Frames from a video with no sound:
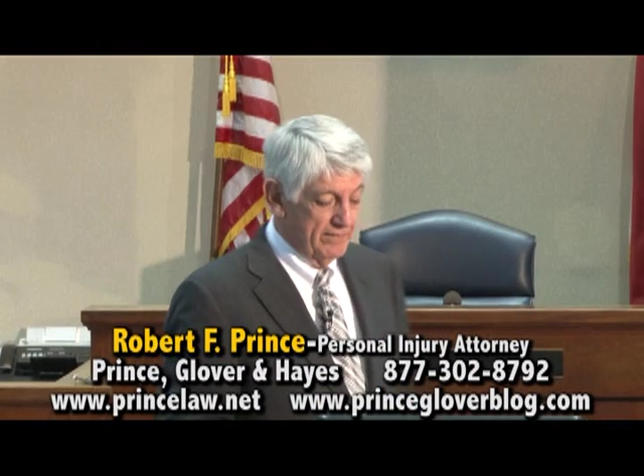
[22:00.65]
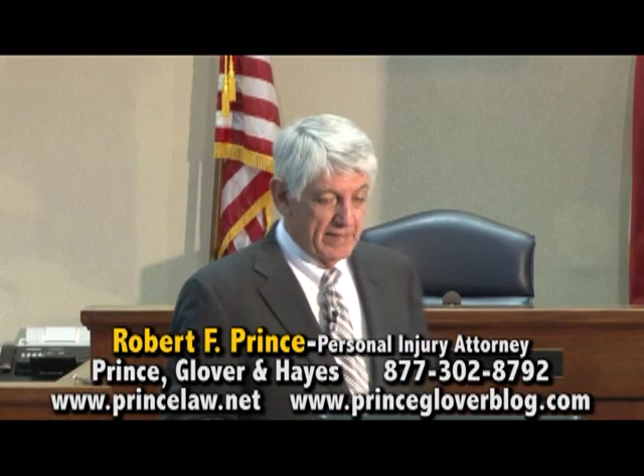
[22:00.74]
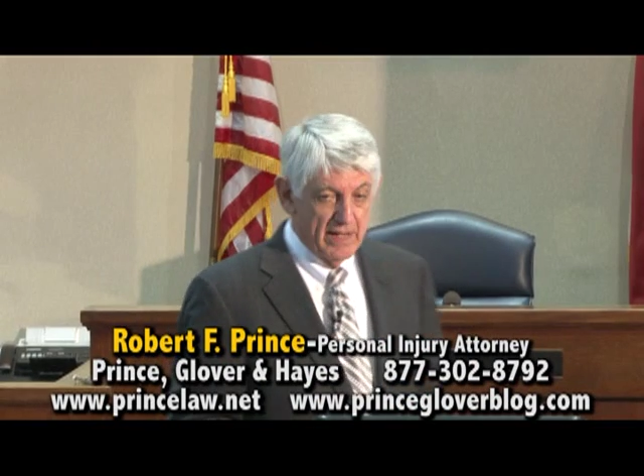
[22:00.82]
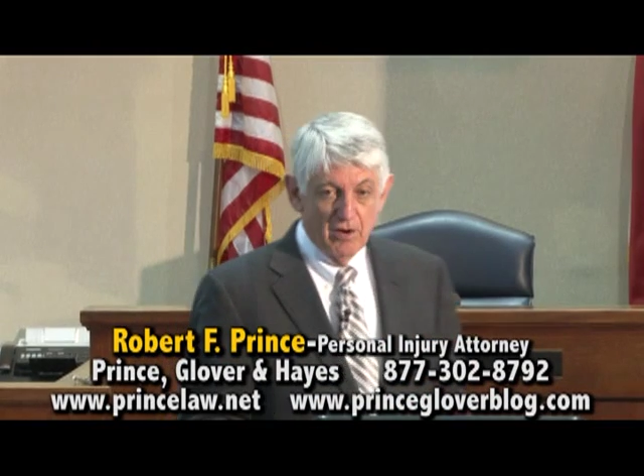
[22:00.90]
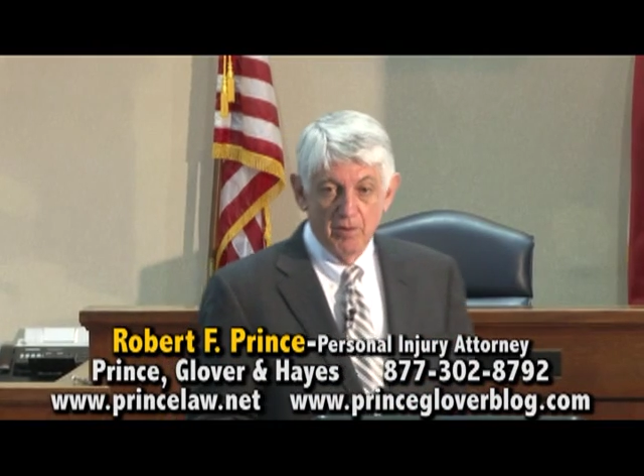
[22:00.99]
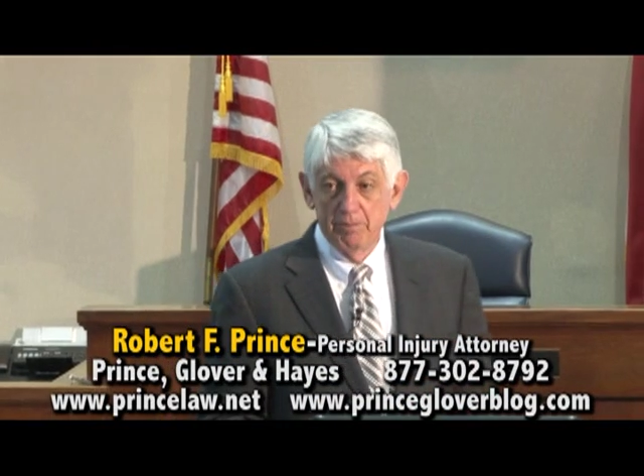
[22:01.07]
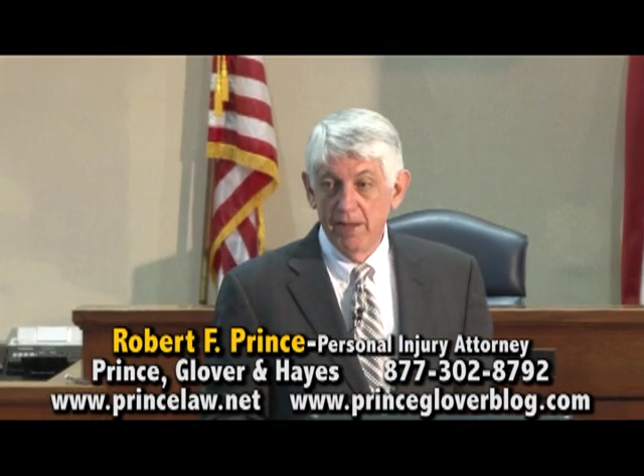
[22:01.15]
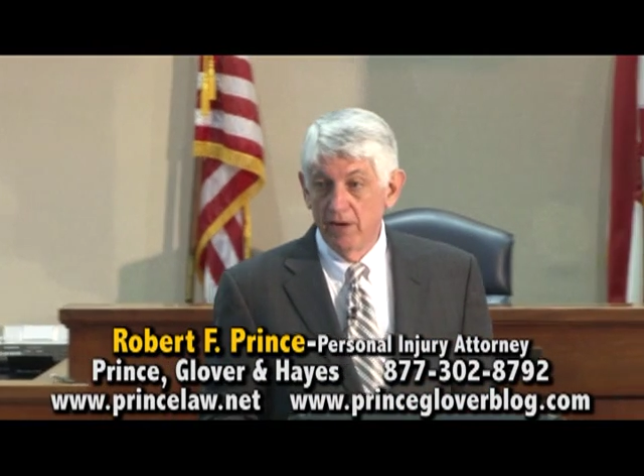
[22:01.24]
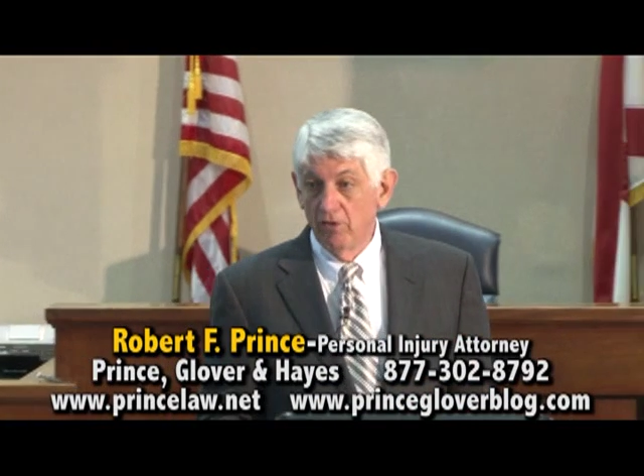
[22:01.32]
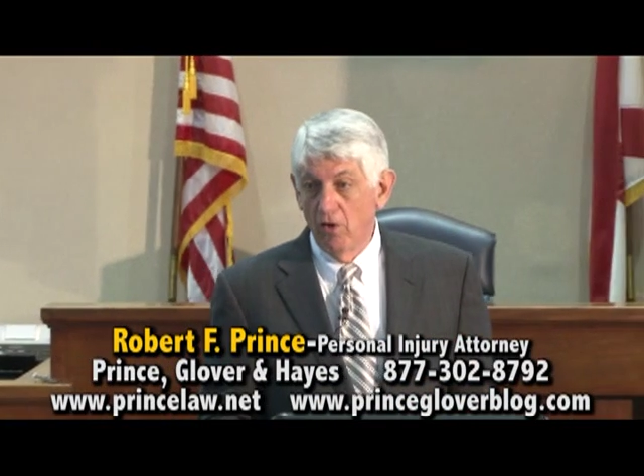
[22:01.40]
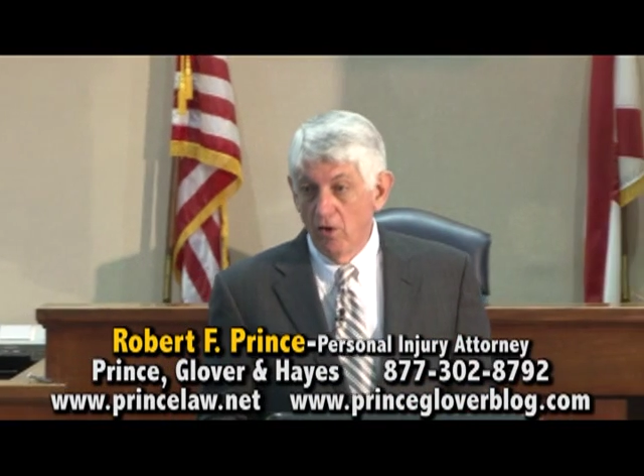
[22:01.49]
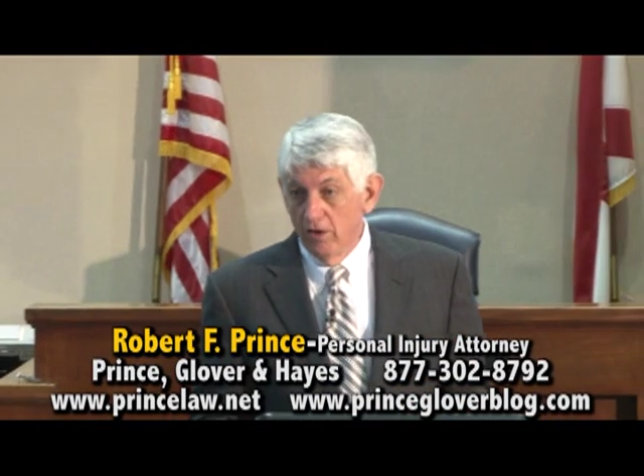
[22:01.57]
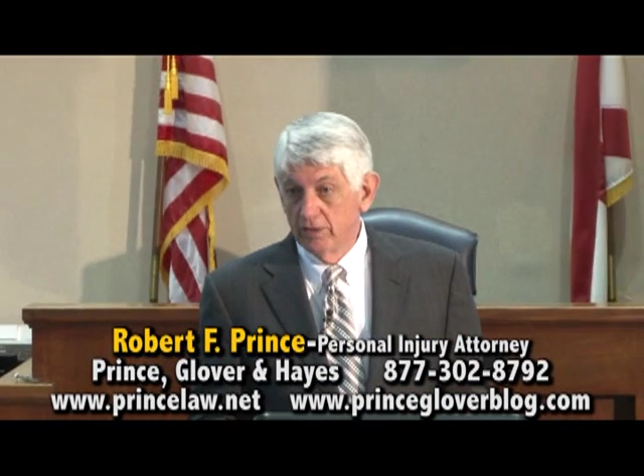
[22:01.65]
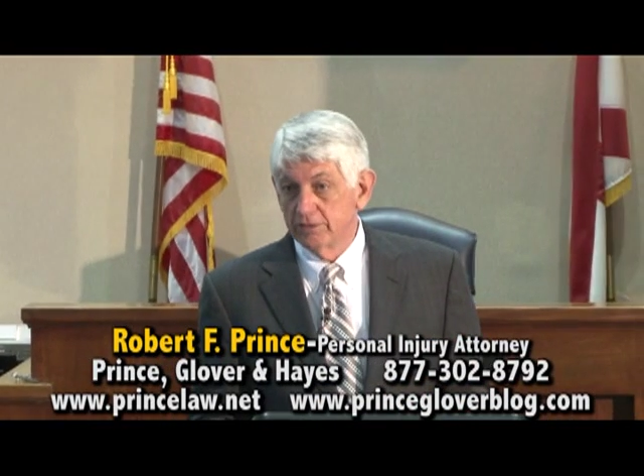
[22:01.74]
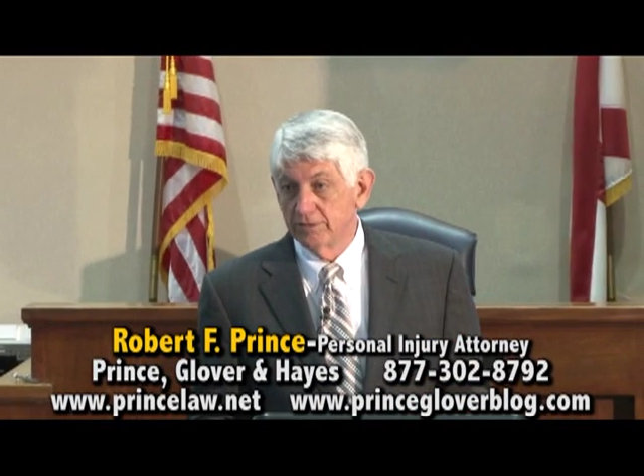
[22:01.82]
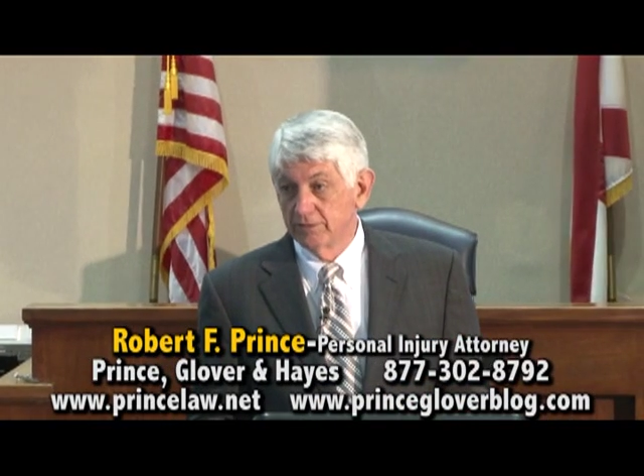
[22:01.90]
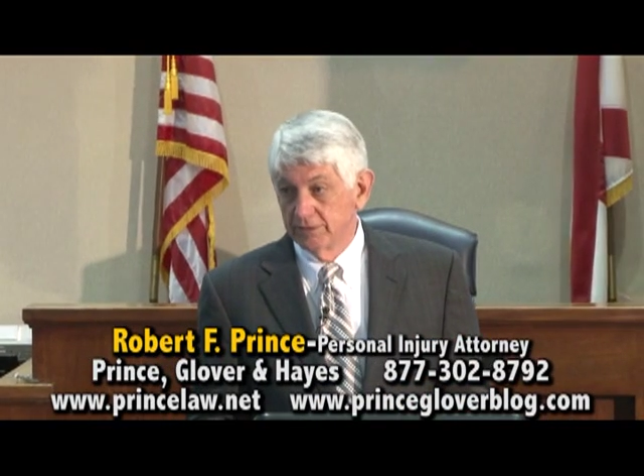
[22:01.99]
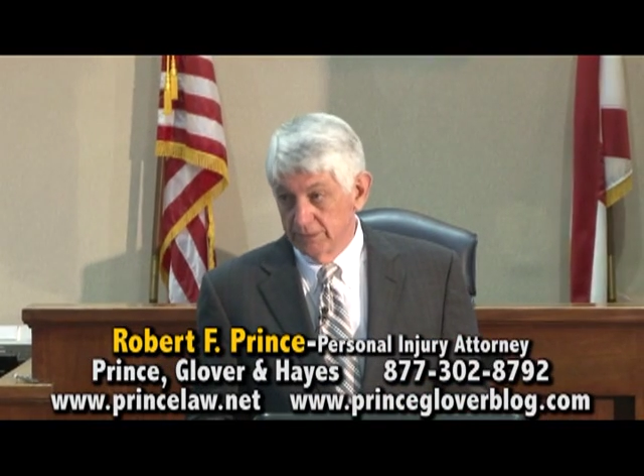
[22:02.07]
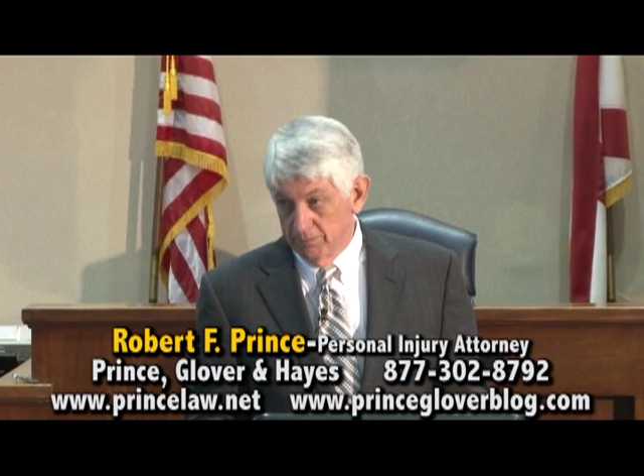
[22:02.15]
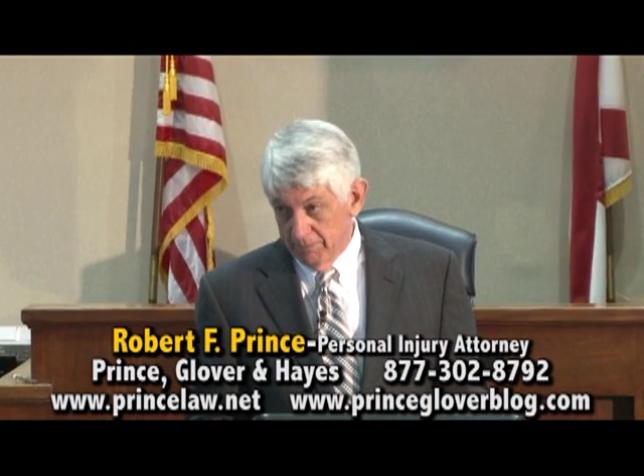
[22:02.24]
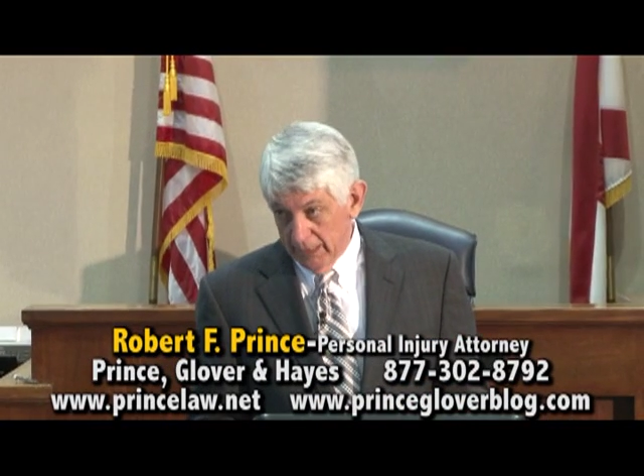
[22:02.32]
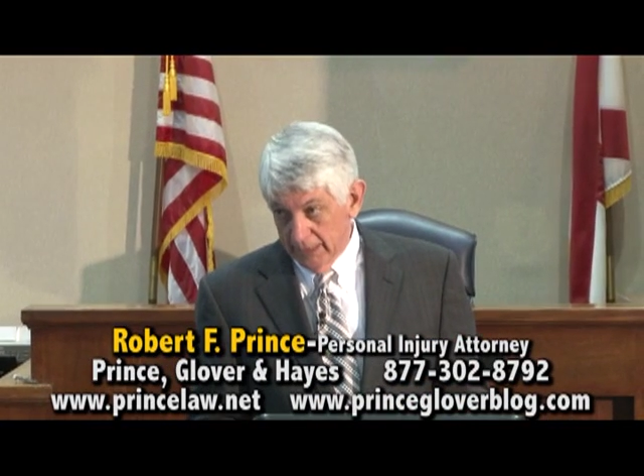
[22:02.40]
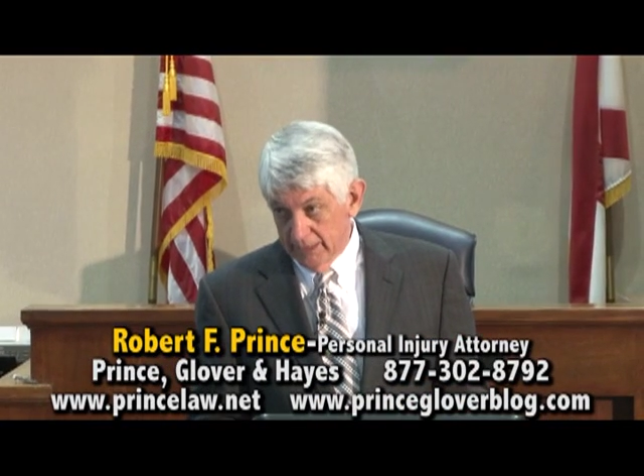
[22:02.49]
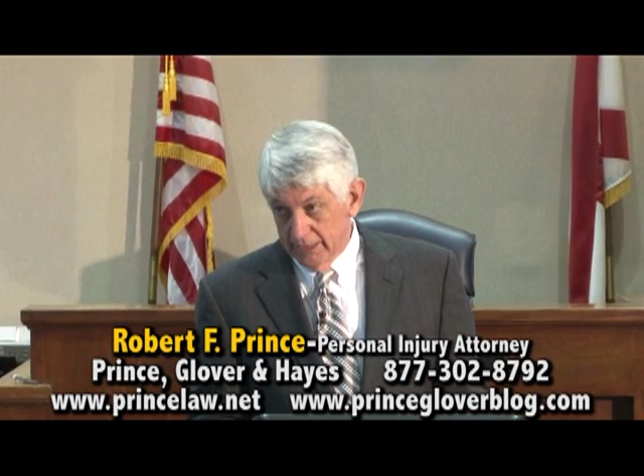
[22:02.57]
are better lawyers in
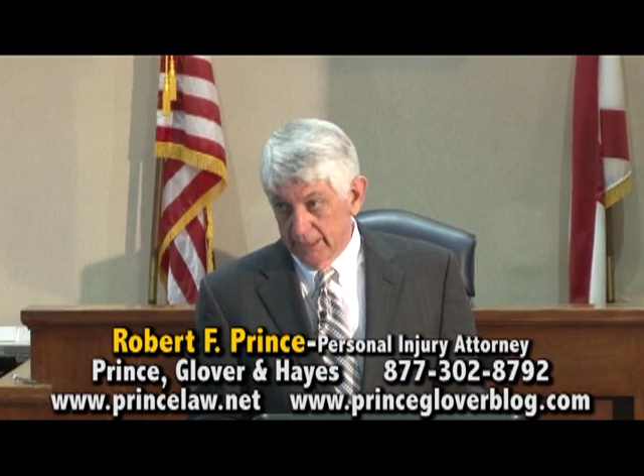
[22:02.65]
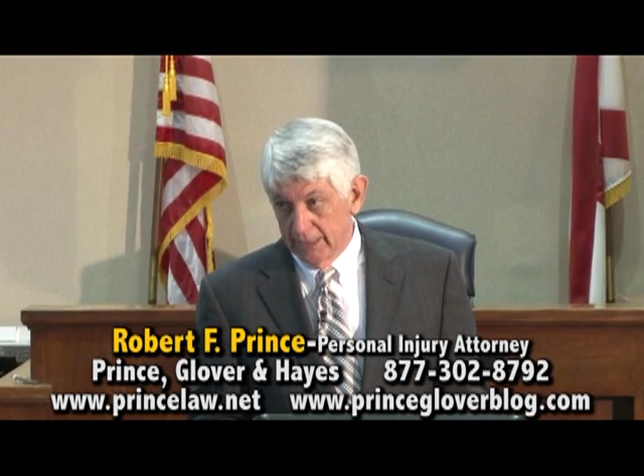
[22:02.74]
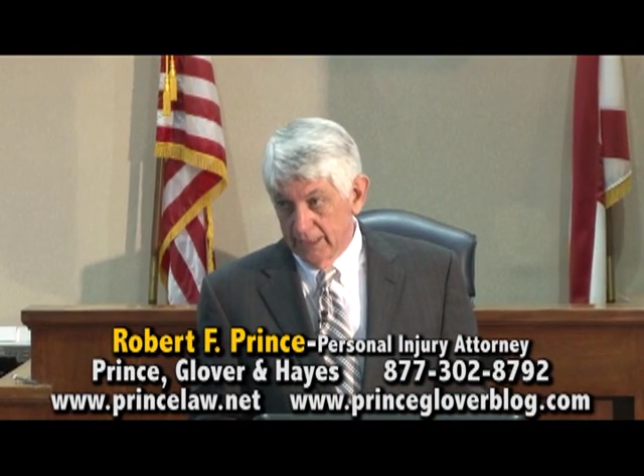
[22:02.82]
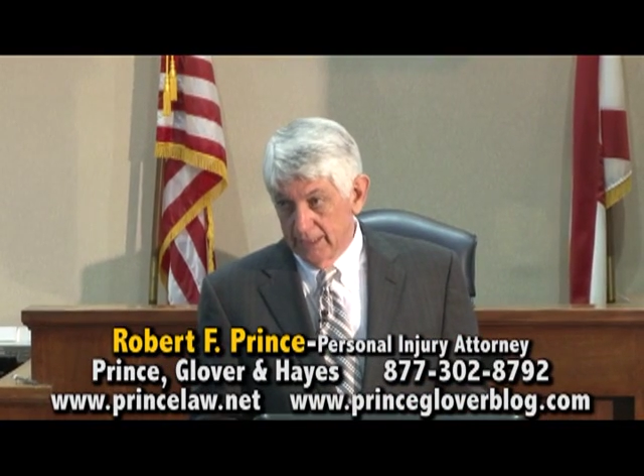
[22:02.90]
ability.